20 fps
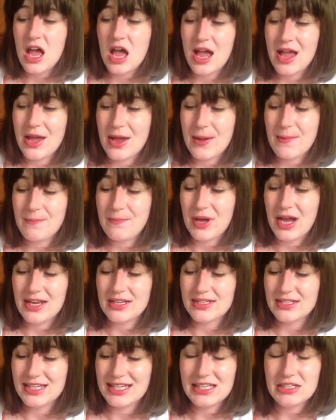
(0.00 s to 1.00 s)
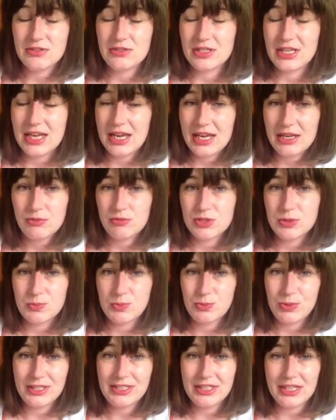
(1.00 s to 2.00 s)
And it was
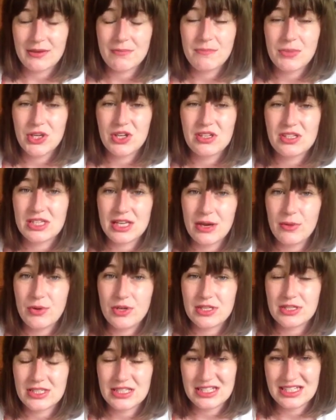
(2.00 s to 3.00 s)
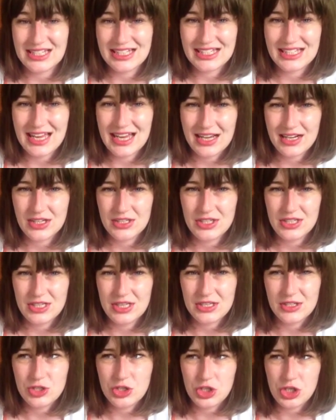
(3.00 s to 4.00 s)
brilliant because it was an exact
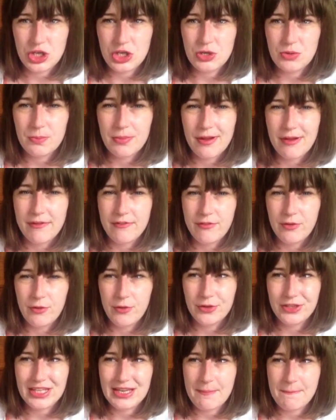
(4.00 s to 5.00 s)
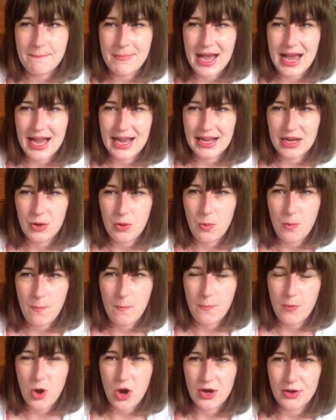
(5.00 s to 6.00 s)
dupe for the MAC
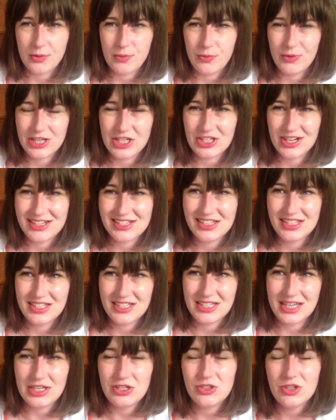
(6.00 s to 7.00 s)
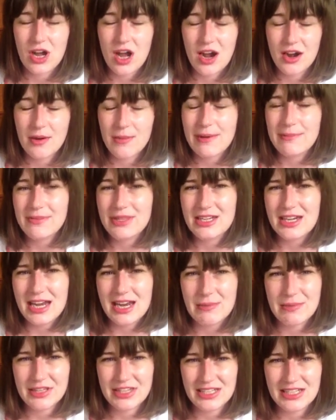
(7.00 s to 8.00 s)
one, which I still can't remember the
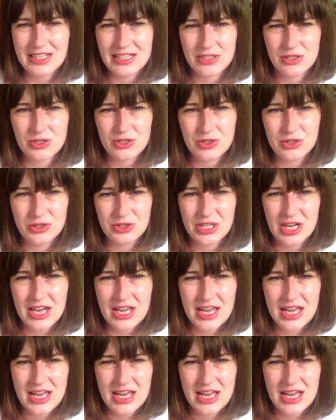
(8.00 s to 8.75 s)
name. I think it's called